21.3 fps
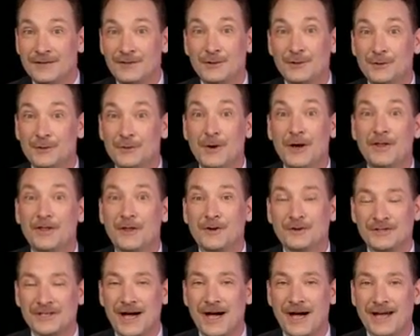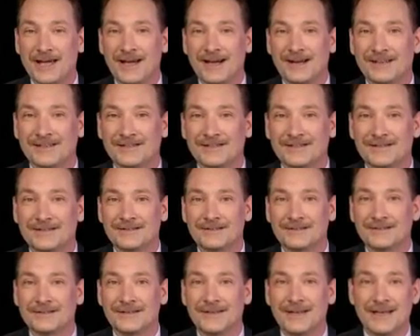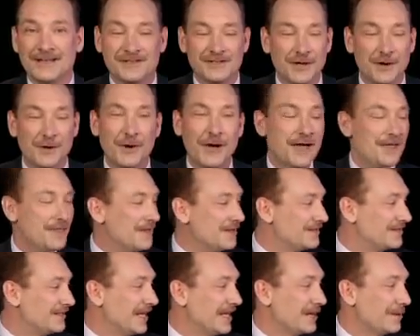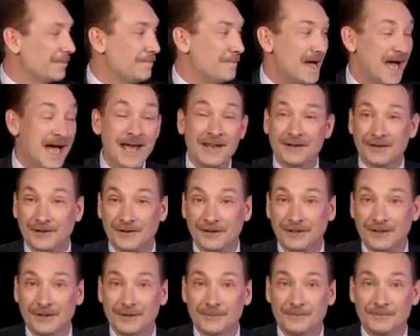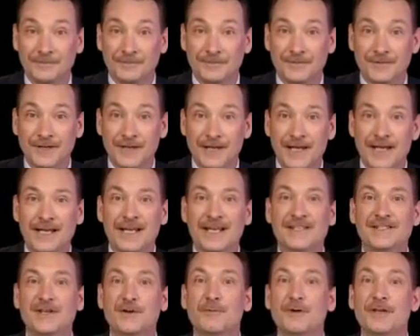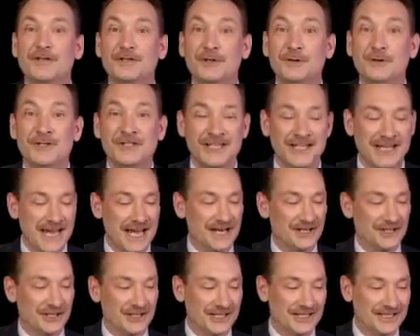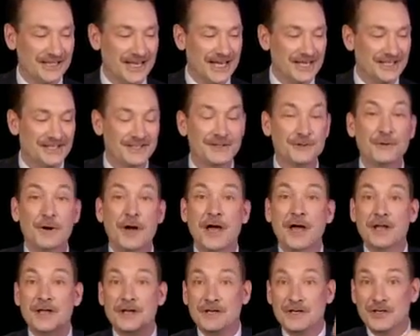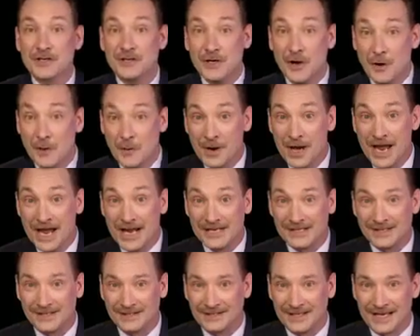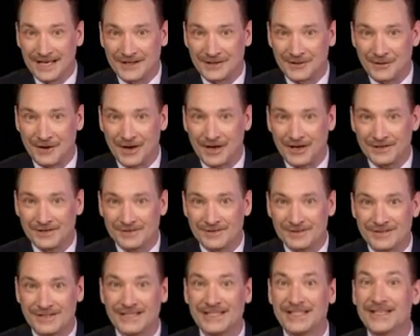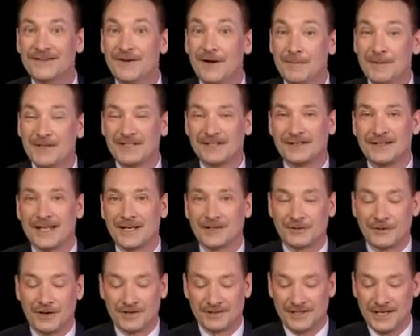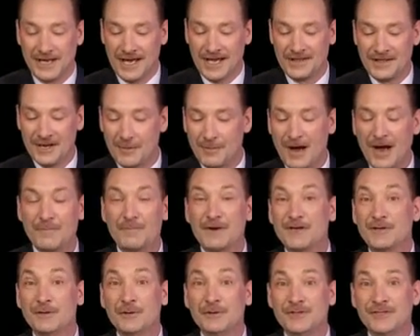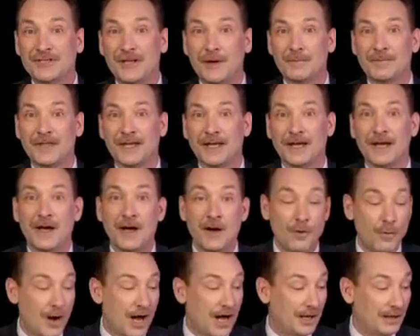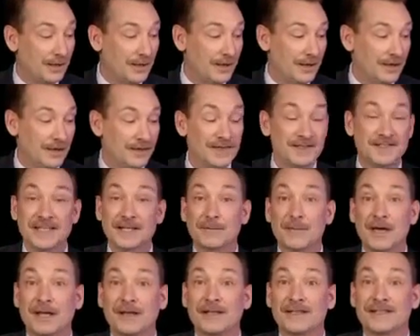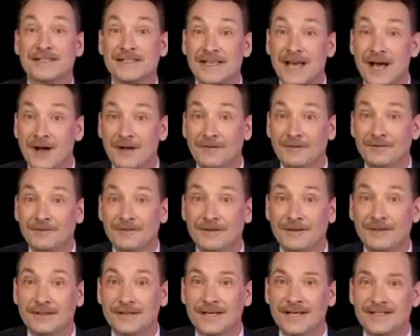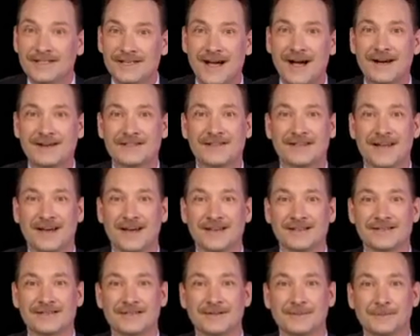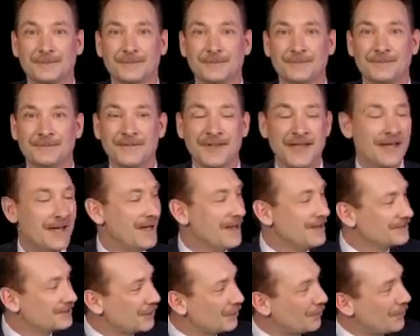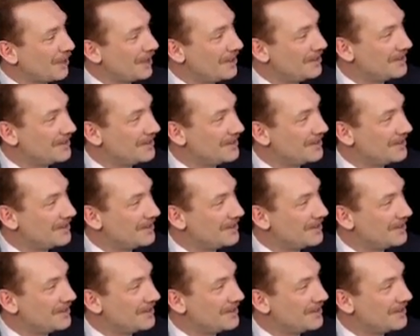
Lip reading: to those ions. So the zinc metal is a reducing agent. It tends to donate electrons, to give up its electrons, and thereby reduce something, while the zinc metal itself is oxidized. So